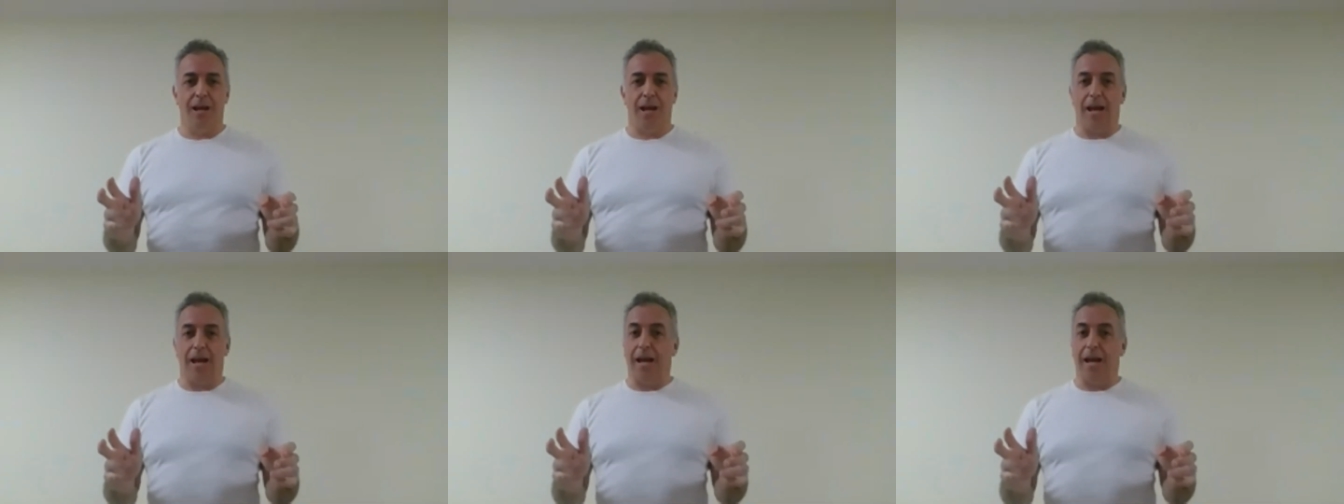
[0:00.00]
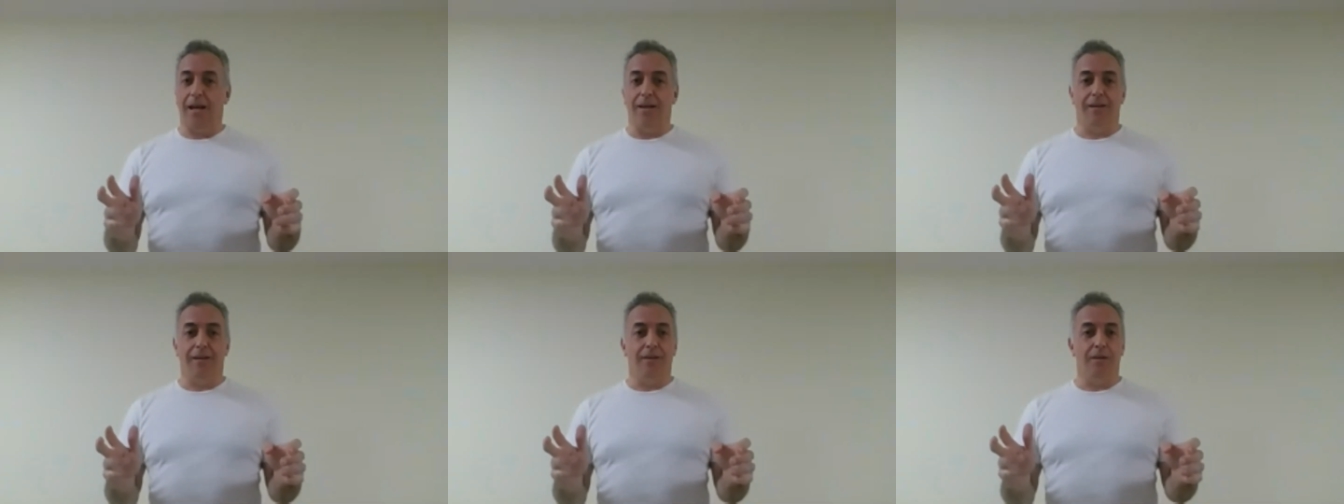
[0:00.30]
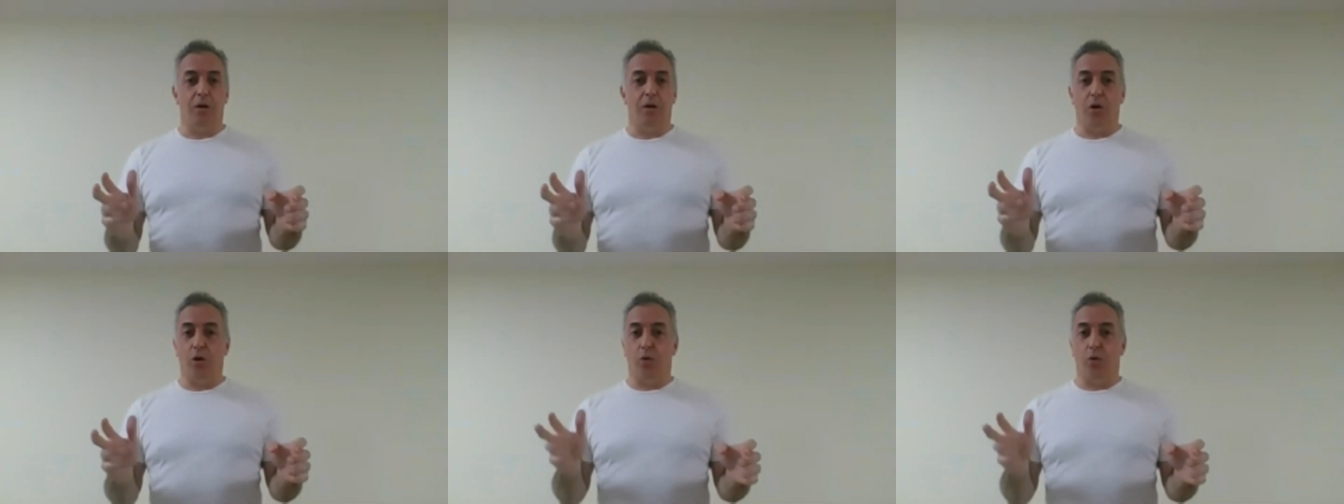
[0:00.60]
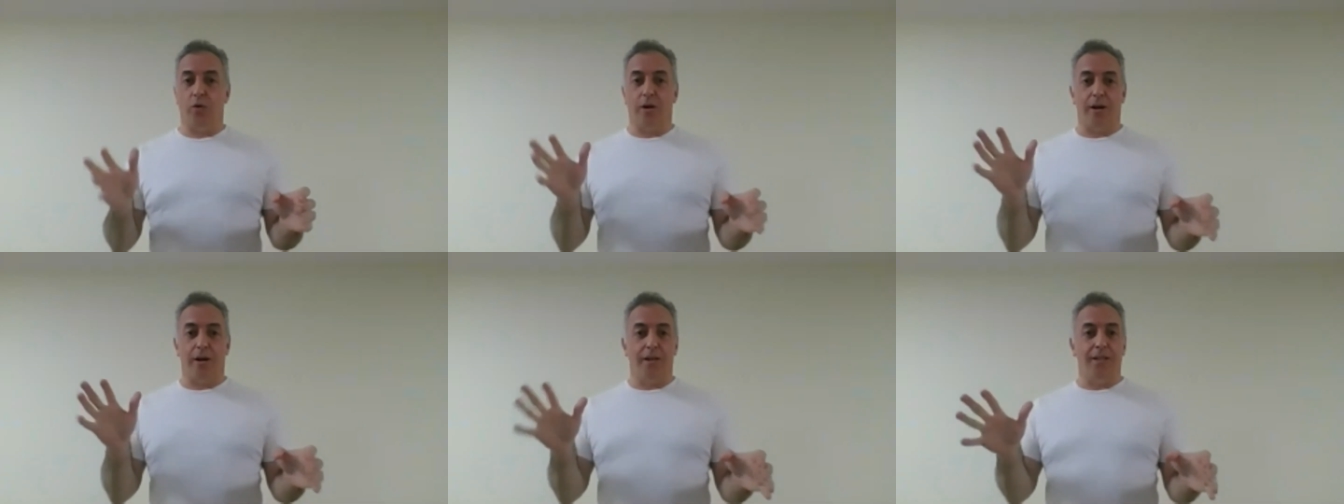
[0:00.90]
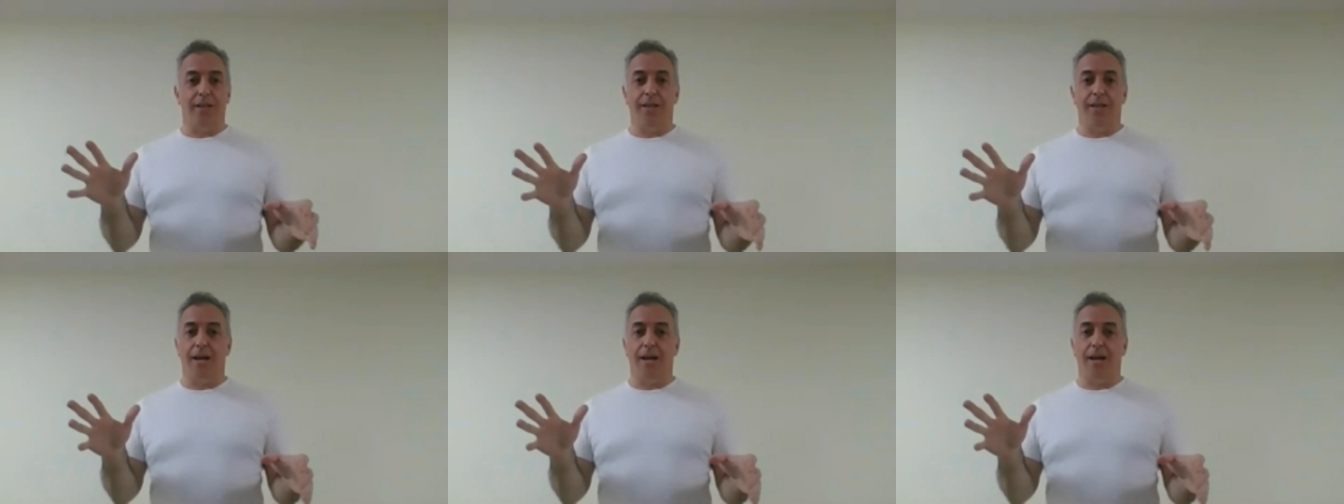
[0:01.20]
and the
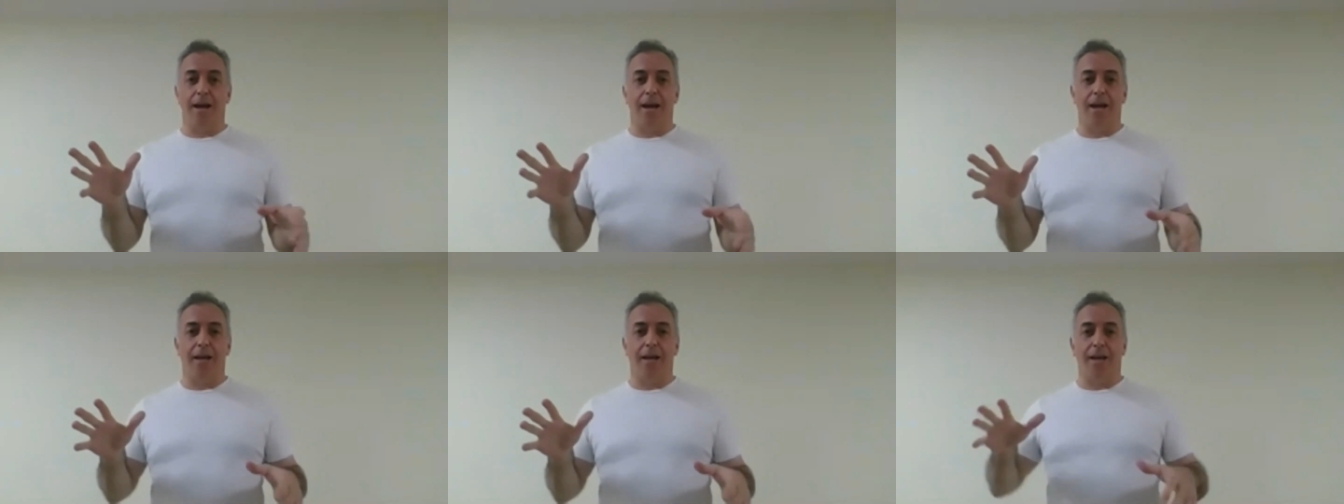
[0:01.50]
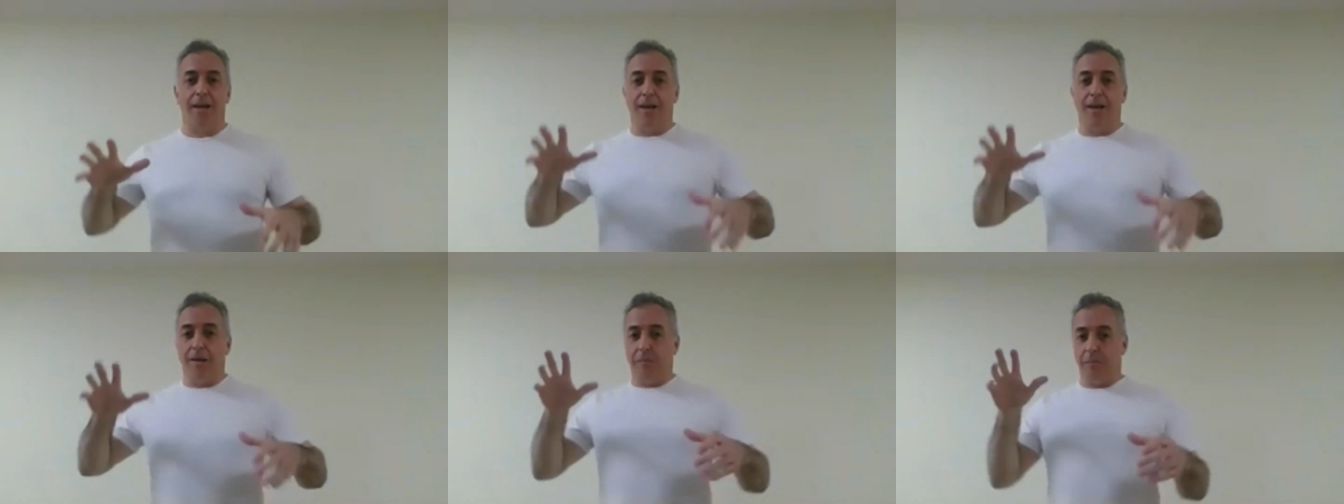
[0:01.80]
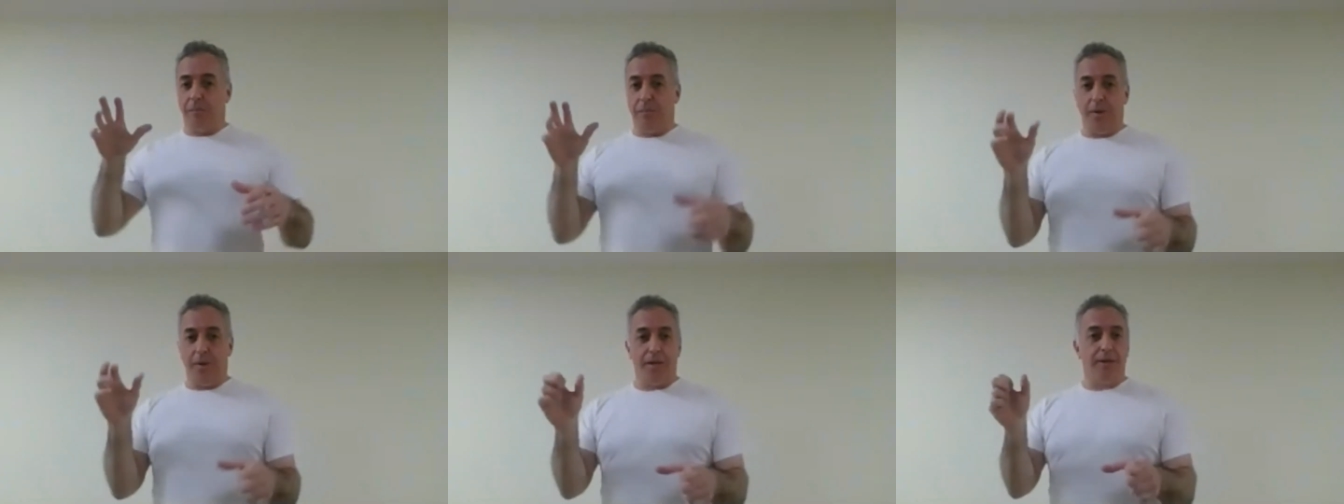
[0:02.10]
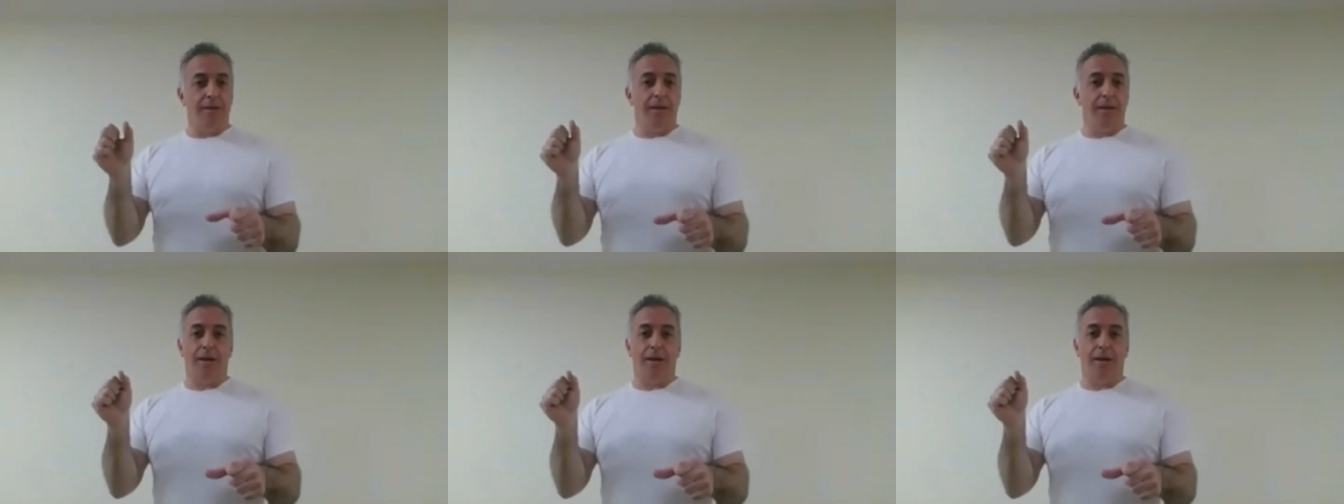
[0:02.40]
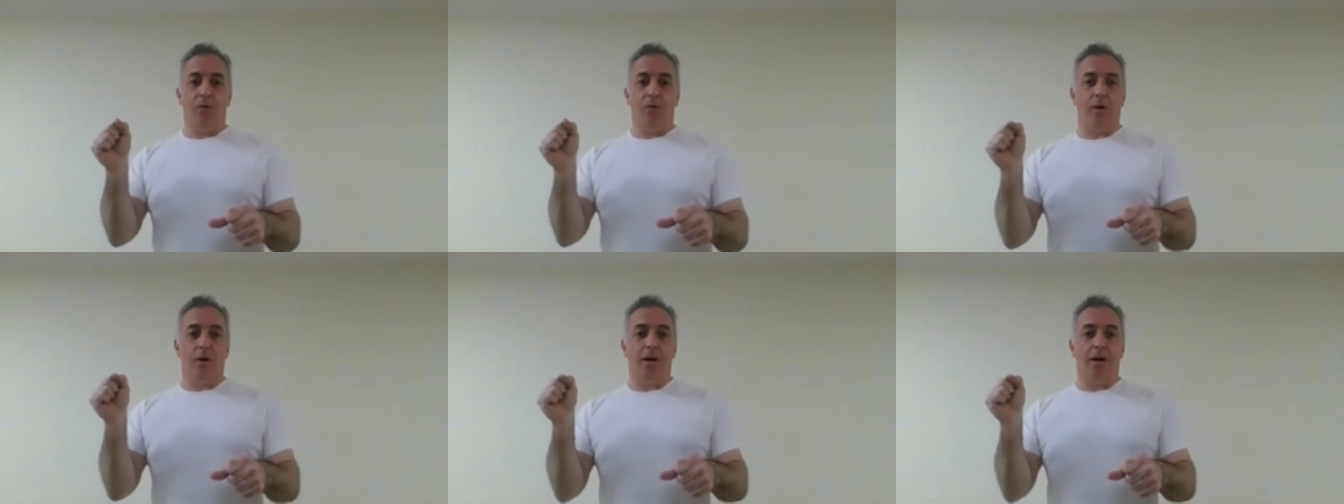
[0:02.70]
Ukrainian guy picked the
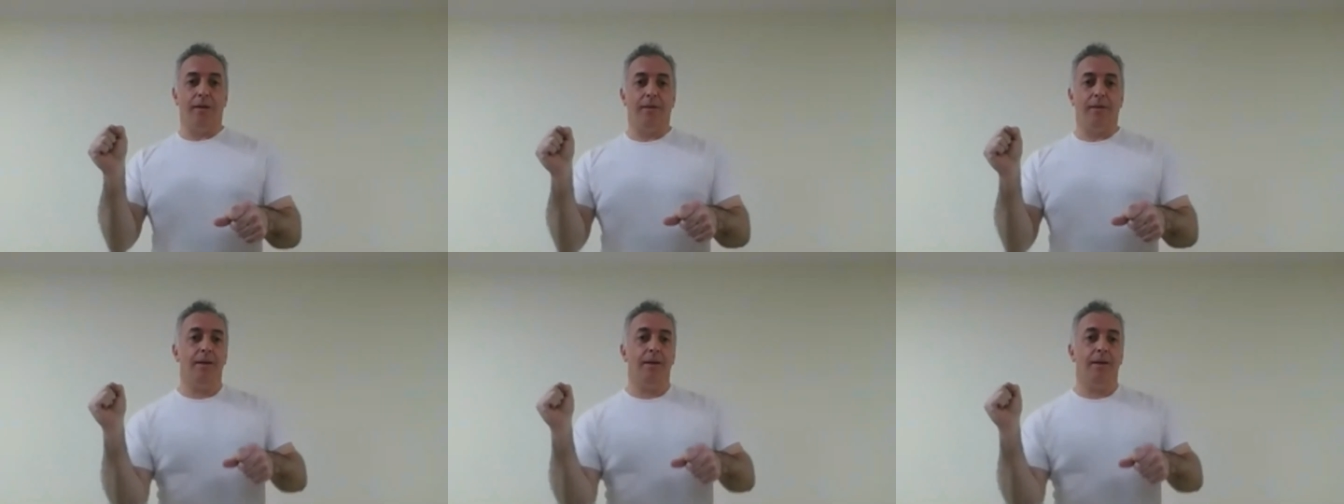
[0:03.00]
other one,